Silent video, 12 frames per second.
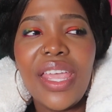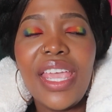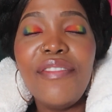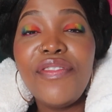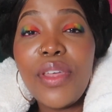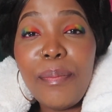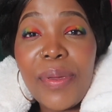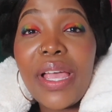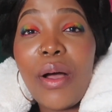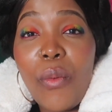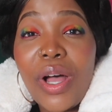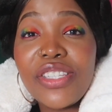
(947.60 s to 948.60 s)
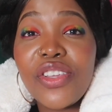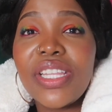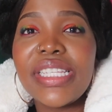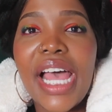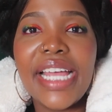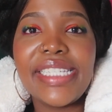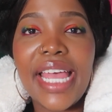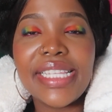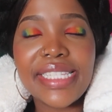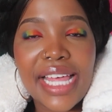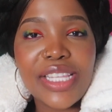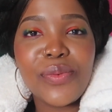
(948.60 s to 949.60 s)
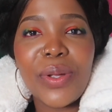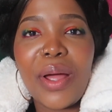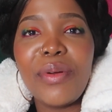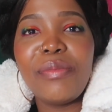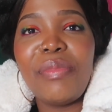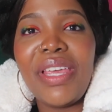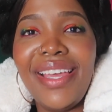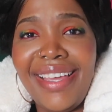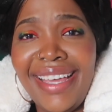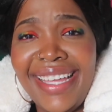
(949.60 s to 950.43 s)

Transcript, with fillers: If the bigger ones are the tight ends, that's what I would be.